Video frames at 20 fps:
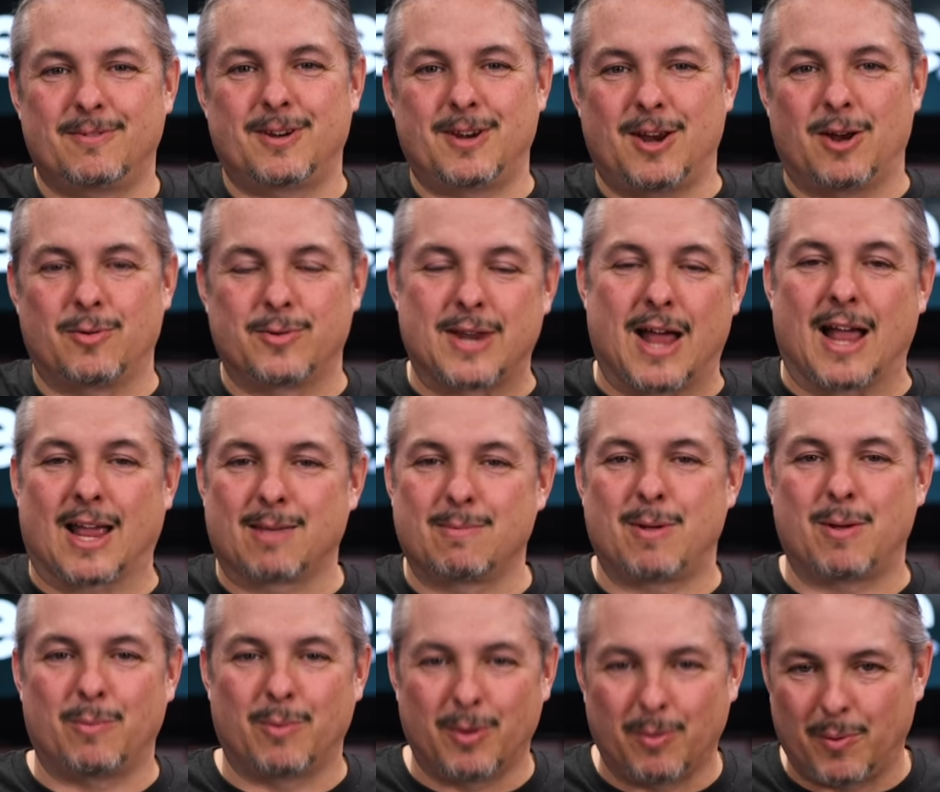you know
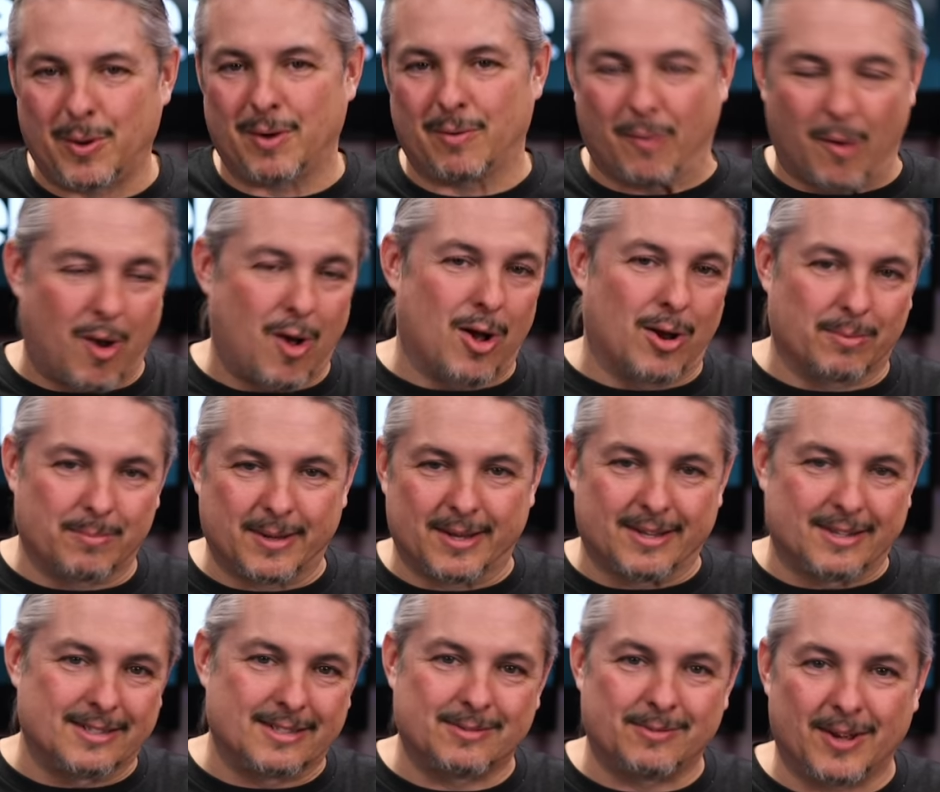document what went wrong
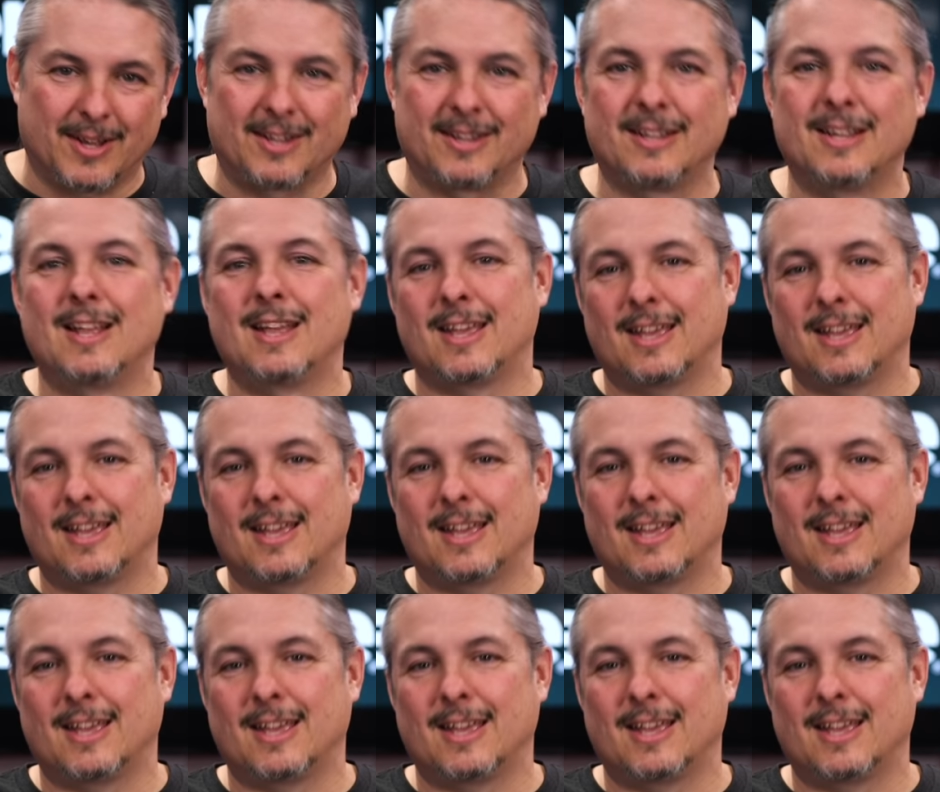because well